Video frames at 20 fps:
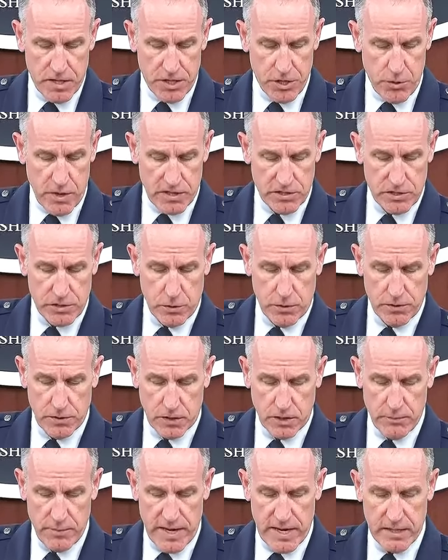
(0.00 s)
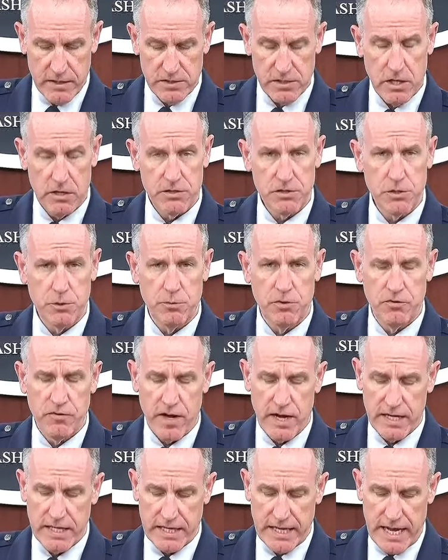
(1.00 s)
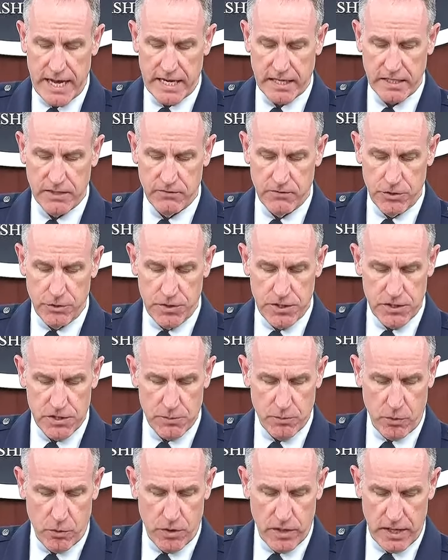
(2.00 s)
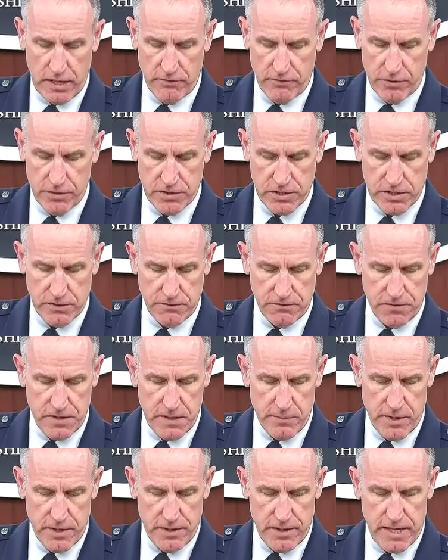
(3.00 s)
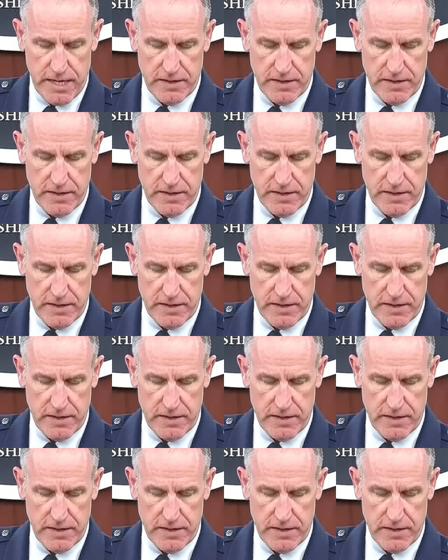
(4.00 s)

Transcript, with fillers: U S Northern Command is also providing active duty support efforts to FEMA,